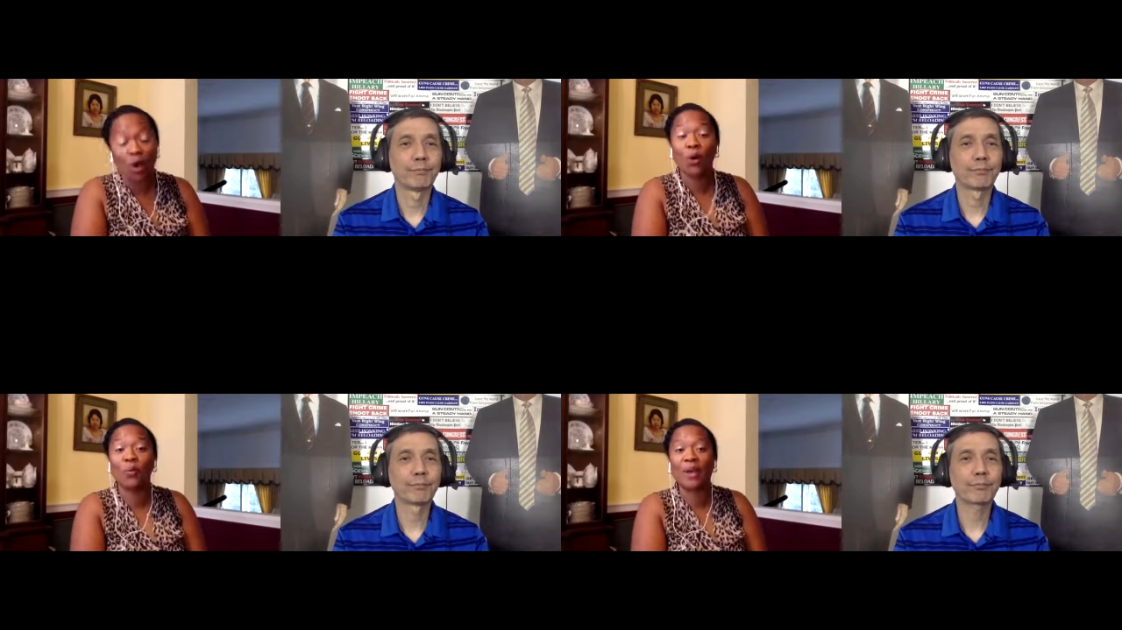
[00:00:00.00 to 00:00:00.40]

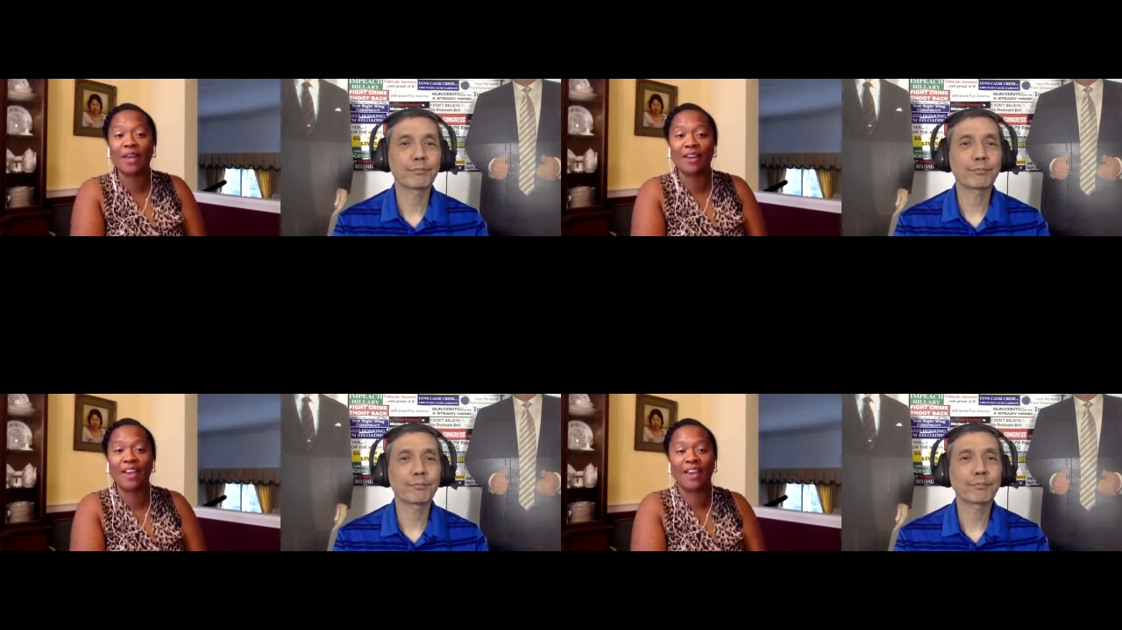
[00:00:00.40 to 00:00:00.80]
Speaker 1: Oh
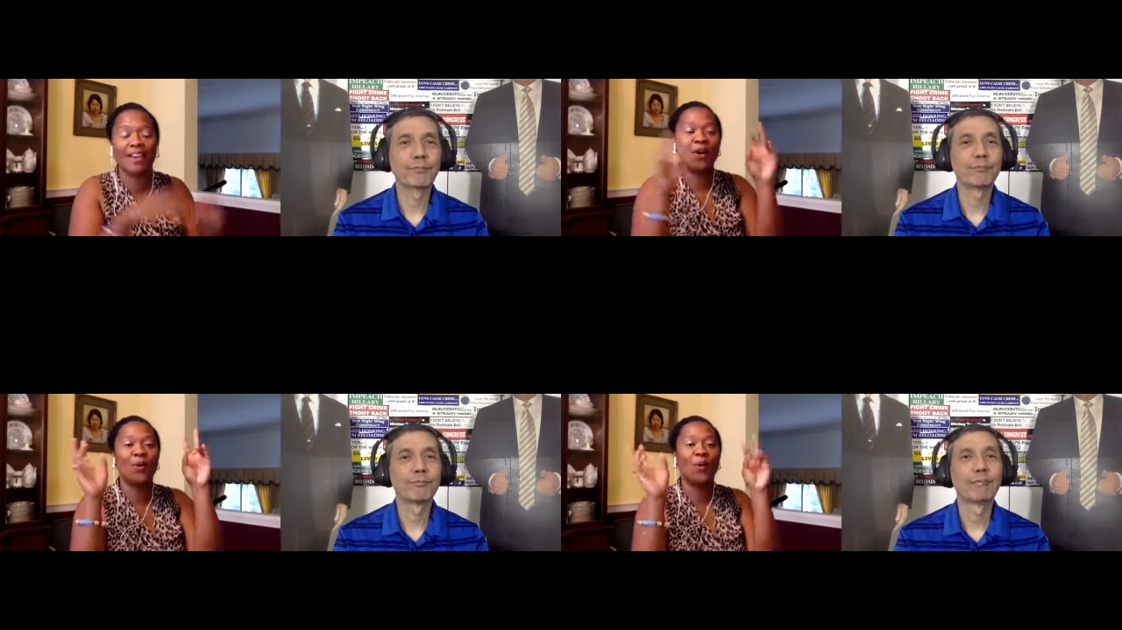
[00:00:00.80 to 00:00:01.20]
wait, a
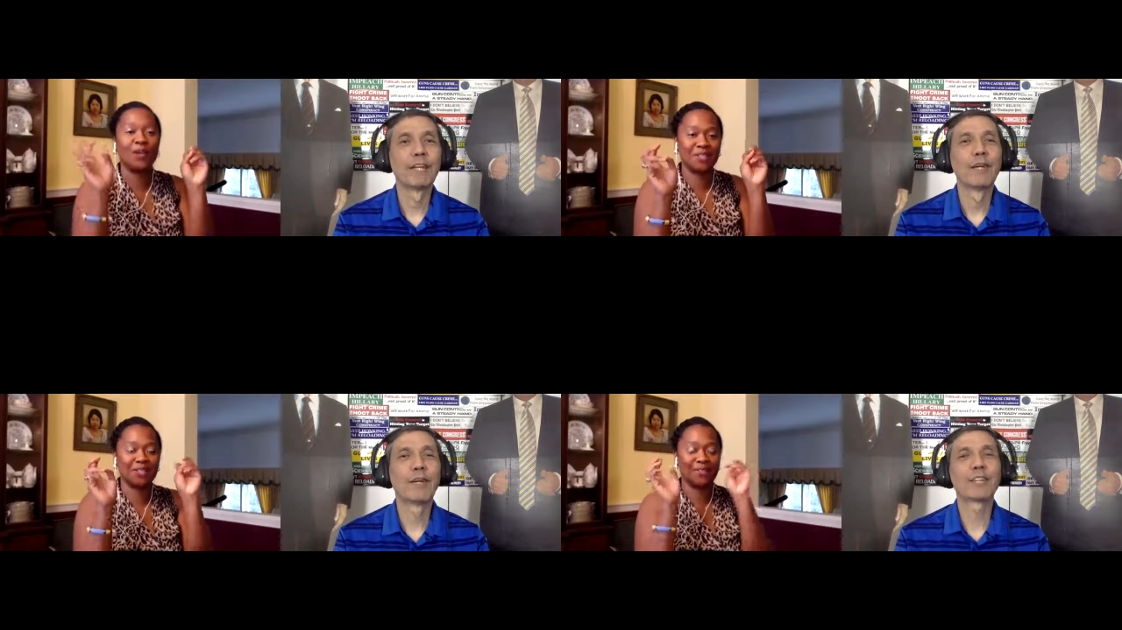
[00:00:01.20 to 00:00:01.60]

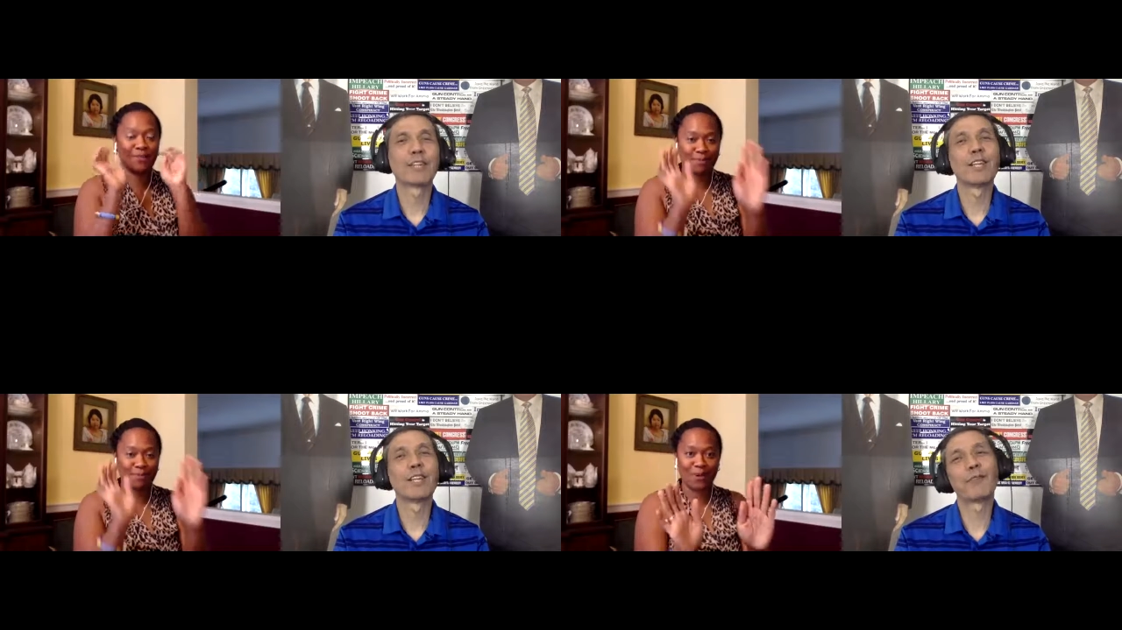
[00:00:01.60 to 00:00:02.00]
Washington,
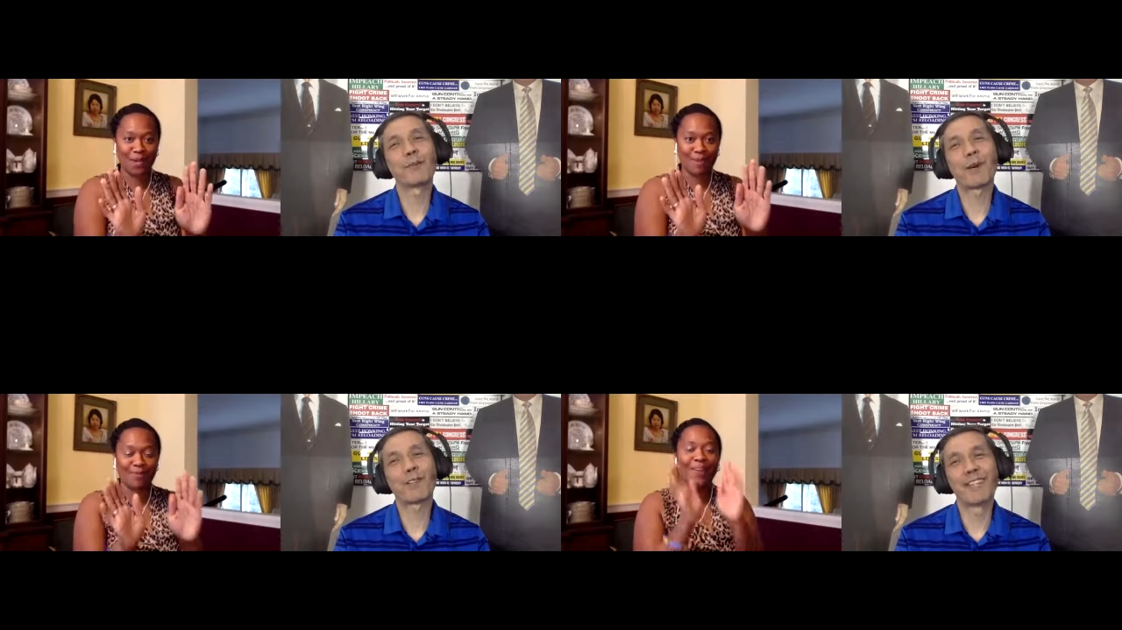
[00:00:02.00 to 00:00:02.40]
Washington football,
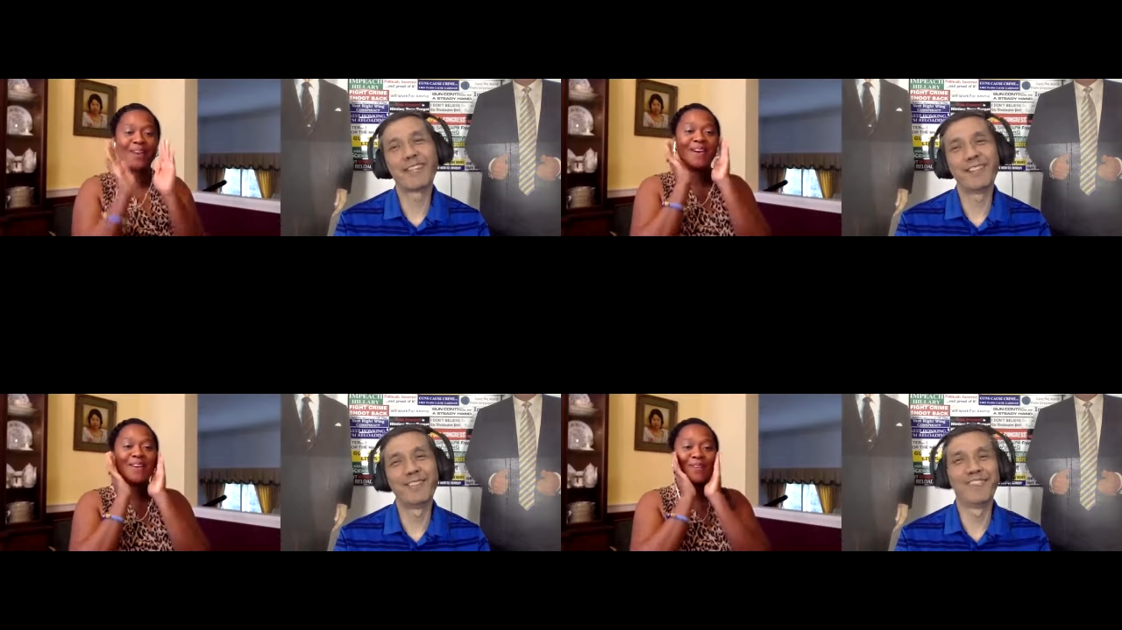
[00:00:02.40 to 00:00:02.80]
football team.